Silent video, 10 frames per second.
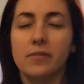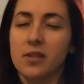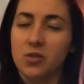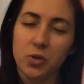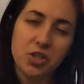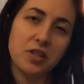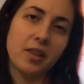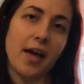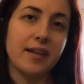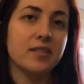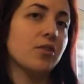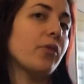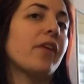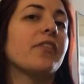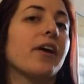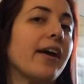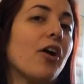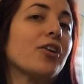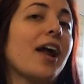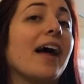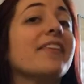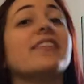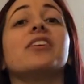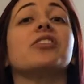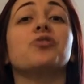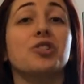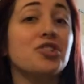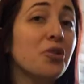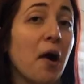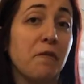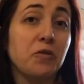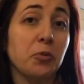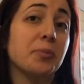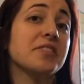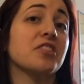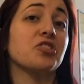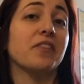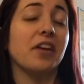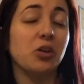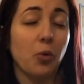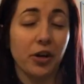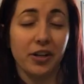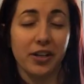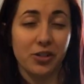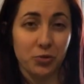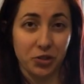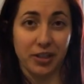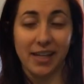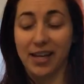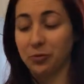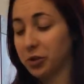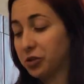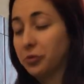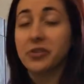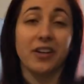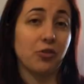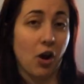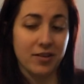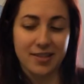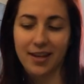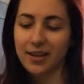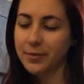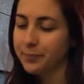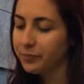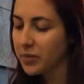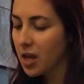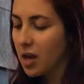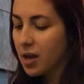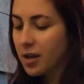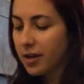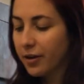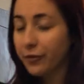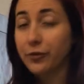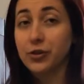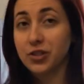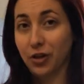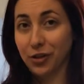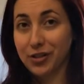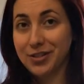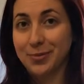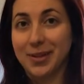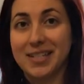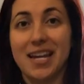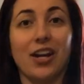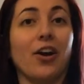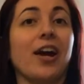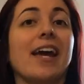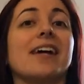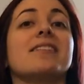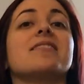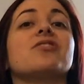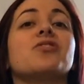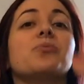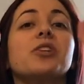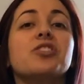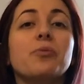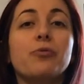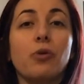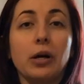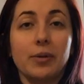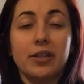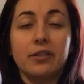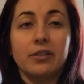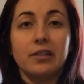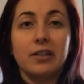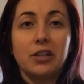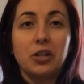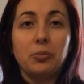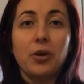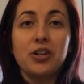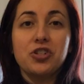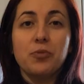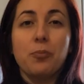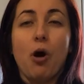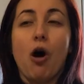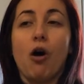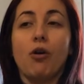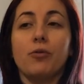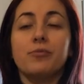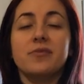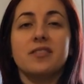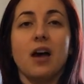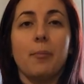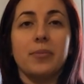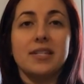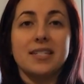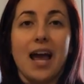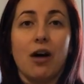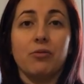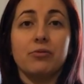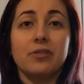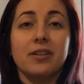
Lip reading: Switch the legs so that they are not in the traditional comfortable position that you are usually in when you sit cross-legged. For starters, we're going to take our hands and just reach them forward. Press your palms up and down.